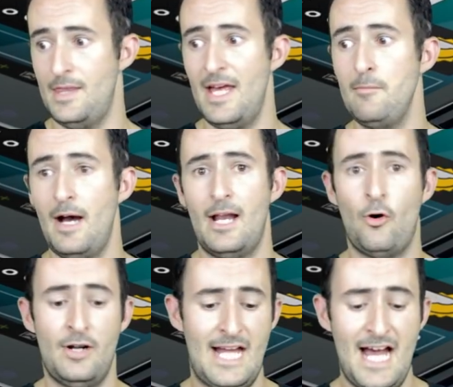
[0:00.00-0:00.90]
they might
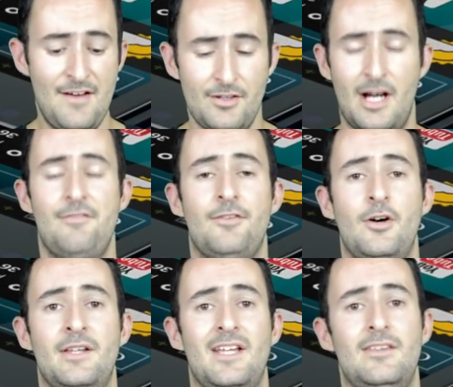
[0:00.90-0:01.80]
already have an
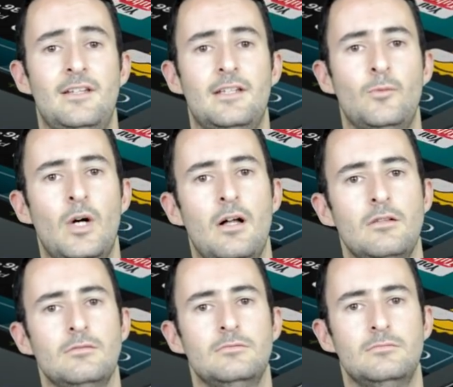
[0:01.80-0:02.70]
iPhone and they're thinking,
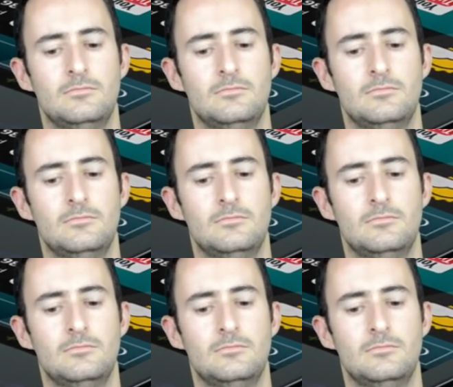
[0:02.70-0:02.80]
well,